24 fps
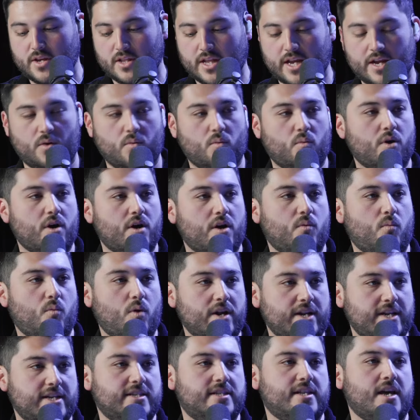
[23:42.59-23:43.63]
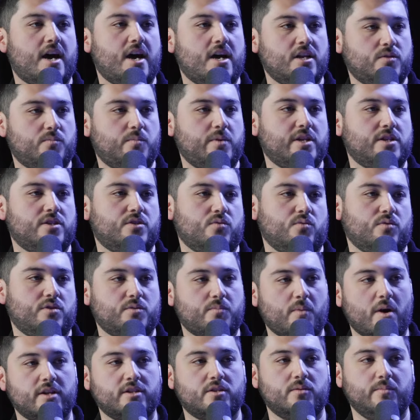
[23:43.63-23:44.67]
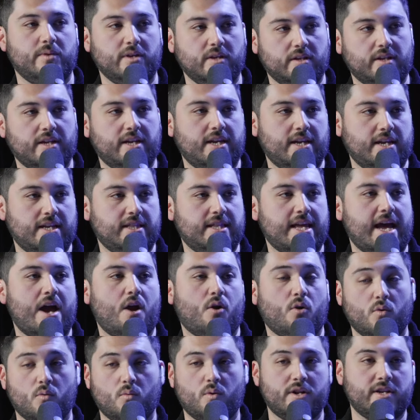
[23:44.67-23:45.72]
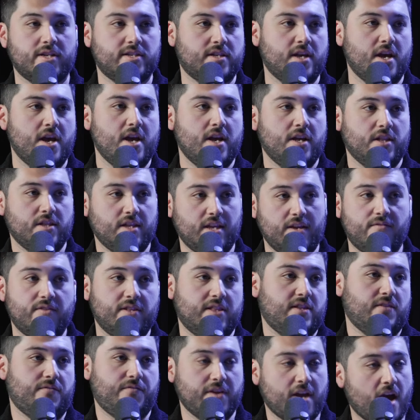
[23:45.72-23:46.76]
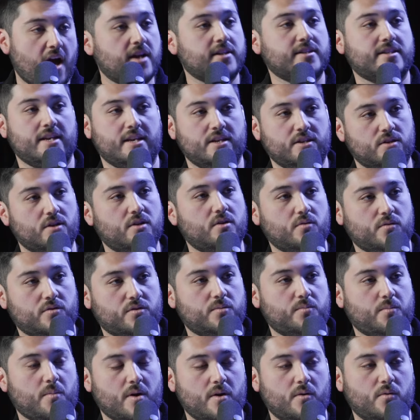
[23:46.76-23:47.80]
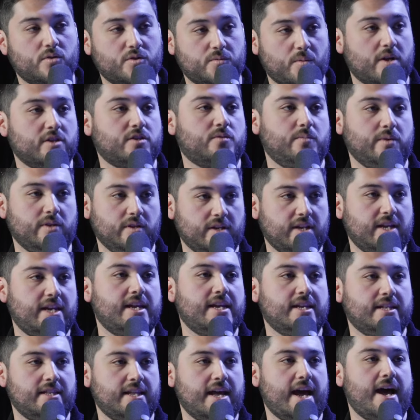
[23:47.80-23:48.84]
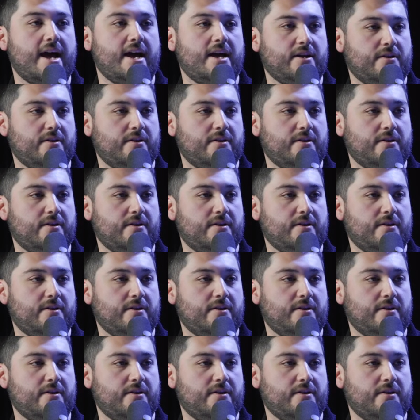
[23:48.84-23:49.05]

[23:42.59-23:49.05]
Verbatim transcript: Like, what what is the husband's responsibility in that, or what is even the fiance's resp- responsibility in that?